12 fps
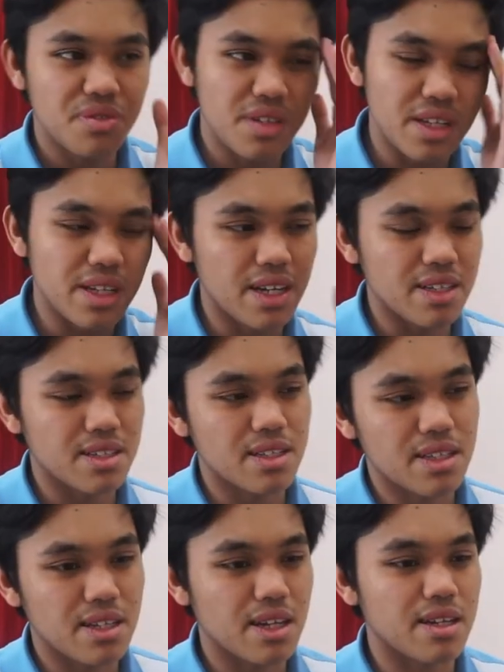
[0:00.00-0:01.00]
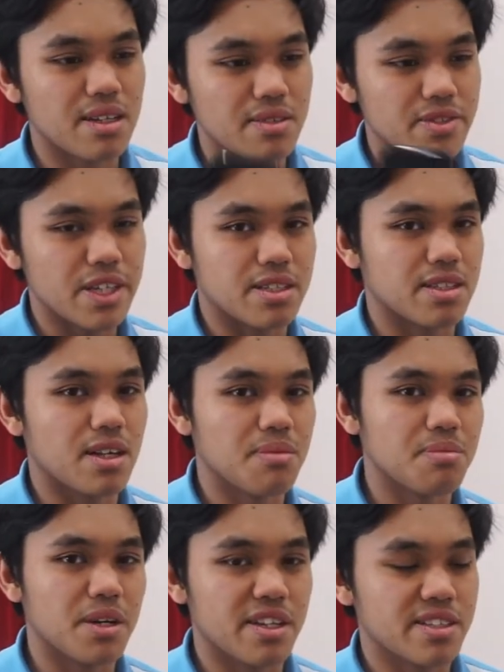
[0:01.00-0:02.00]
it kind of tangled
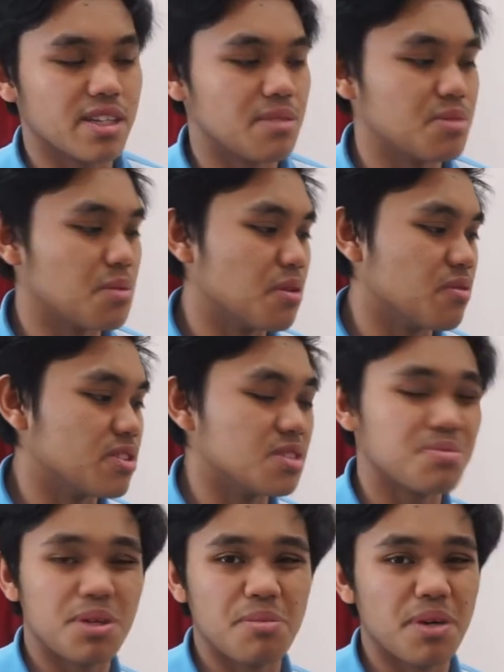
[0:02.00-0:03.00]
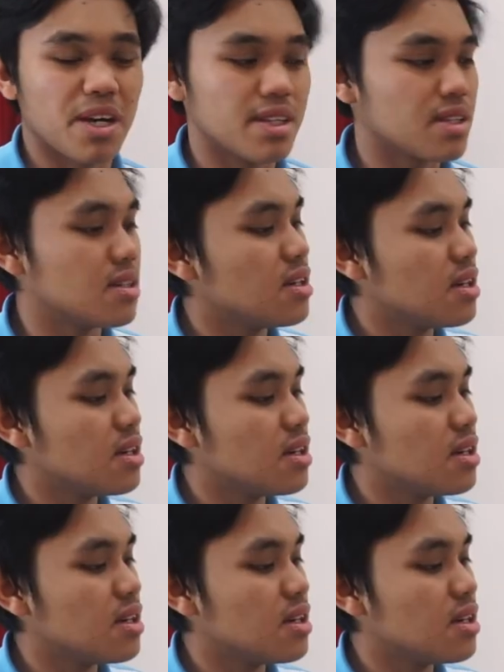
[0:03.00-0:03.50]
up my timetable, which is pretty bad.